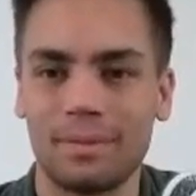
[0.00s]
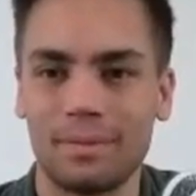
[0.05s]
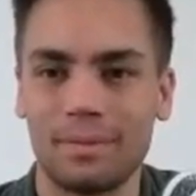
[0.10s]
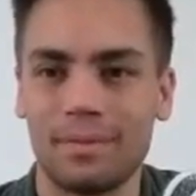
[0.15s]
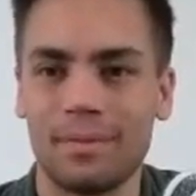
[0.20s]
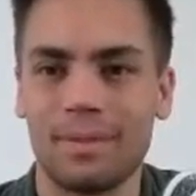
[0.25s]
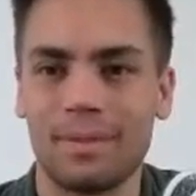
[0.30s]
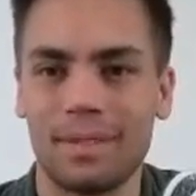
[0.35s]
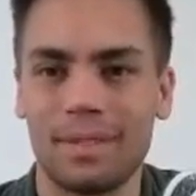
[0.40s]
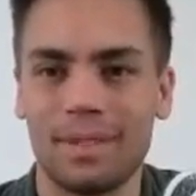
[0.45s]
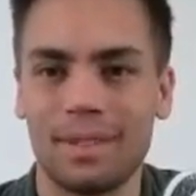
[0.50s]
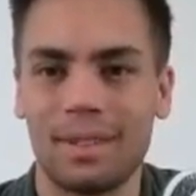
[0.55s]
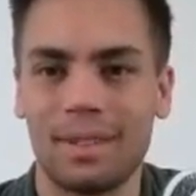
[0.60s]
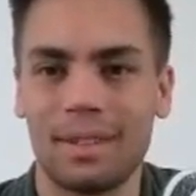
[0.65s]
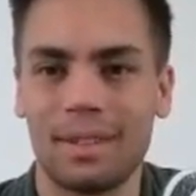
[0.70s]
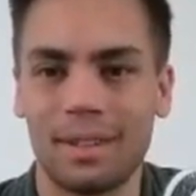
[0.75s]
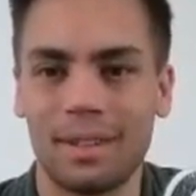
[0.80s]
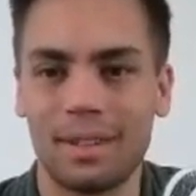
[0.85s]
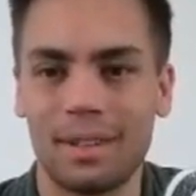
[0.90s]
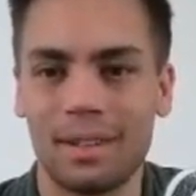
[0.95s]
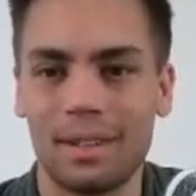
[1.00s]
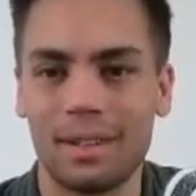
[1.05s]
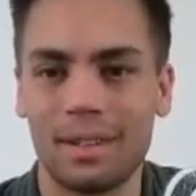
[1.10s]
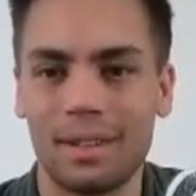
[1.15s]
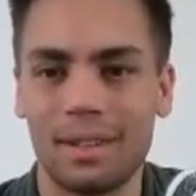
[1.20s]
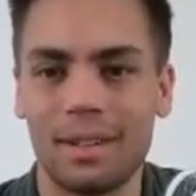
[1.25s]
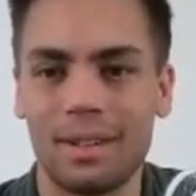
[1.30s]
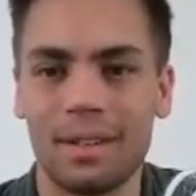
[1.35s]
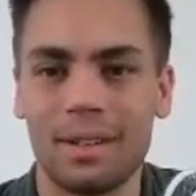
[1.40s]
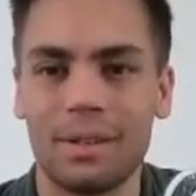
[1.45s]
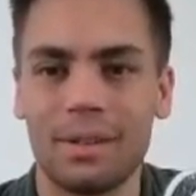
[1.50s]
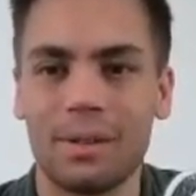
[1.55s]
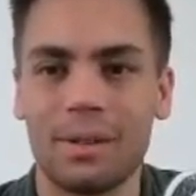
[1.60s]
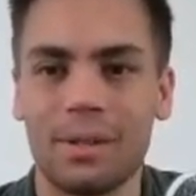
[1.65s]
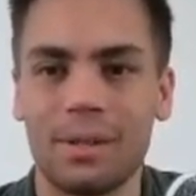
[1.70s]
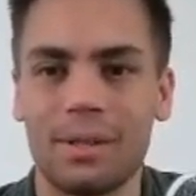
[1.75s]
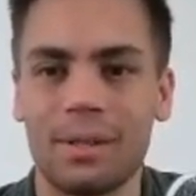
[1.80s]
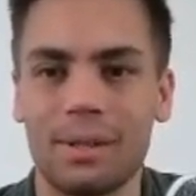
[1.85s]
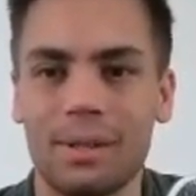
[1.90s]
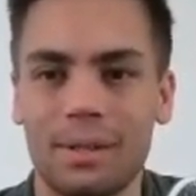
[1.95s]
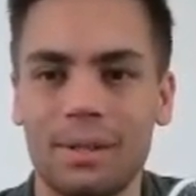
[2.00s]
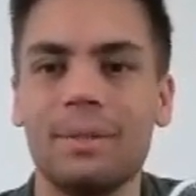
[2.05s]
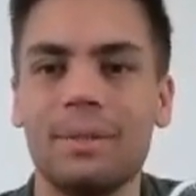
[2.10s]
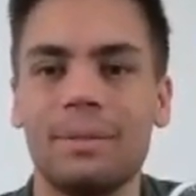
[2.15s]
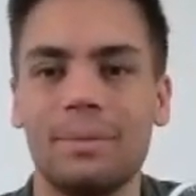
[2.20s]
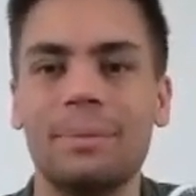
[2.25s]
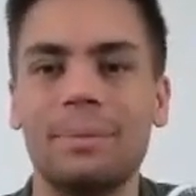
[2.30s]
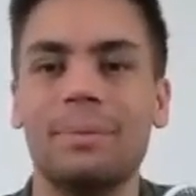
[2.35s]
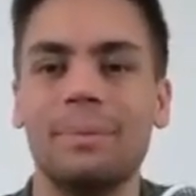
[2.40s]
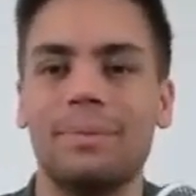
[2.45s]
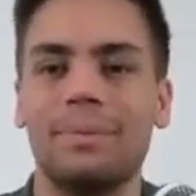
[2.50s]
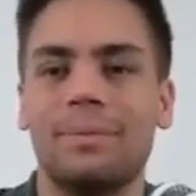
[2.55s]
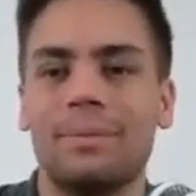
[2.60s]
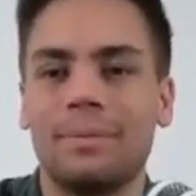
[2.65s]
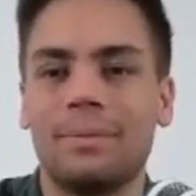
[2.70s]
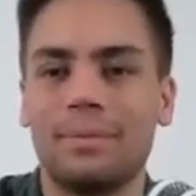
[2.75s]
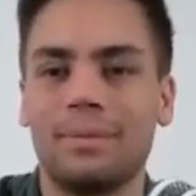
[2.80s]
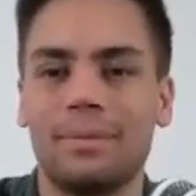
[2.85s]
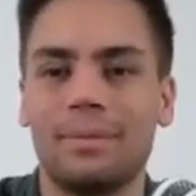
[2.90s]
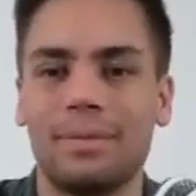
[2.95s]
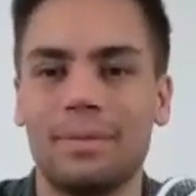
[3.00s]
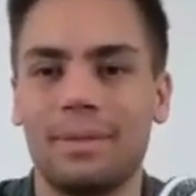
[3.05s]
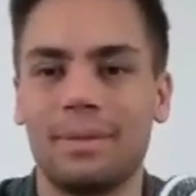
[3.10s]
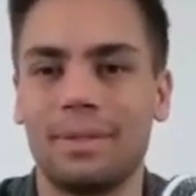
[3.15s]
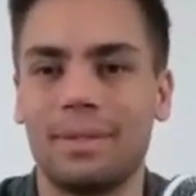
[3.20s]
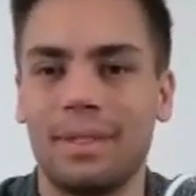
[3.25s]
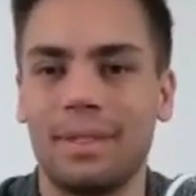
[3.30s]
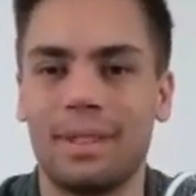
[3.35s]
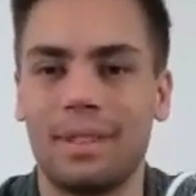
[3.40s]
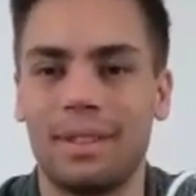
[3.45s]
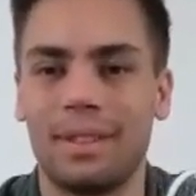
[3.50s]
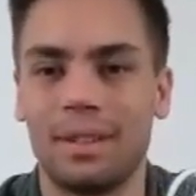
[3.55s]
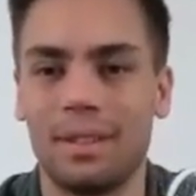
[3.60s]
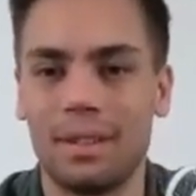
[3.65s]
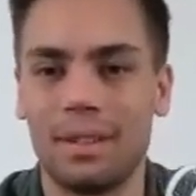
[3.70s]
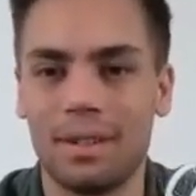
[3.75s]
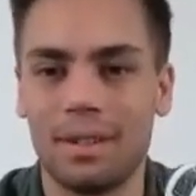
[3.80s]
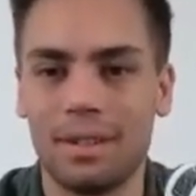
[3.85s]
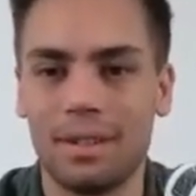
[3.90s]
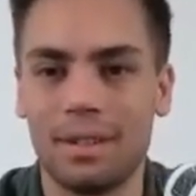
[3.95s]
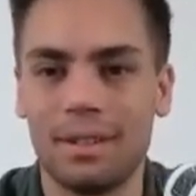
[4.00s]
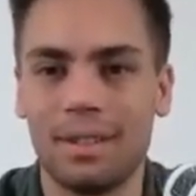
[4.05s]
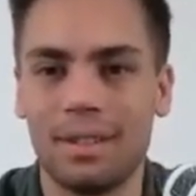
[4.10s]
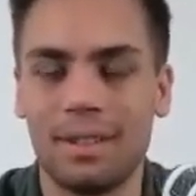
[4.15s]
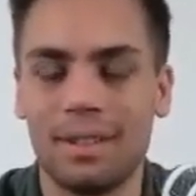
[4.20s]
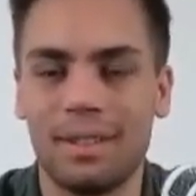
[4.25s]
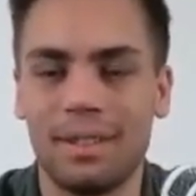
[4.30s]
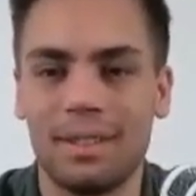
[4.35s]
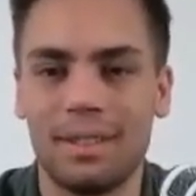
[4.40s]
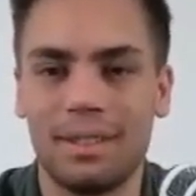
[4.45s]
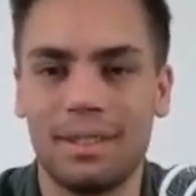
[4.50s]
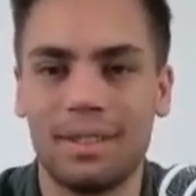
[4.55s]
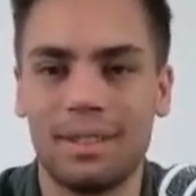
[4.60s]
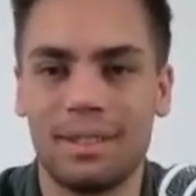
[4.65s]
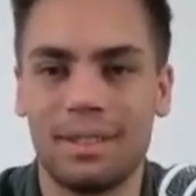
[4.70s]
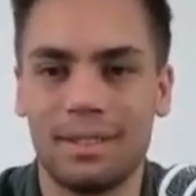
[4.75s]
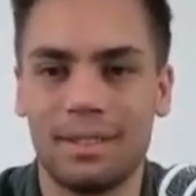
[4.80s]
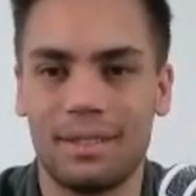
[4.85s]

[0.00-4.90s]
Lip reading: This person isn't speaking.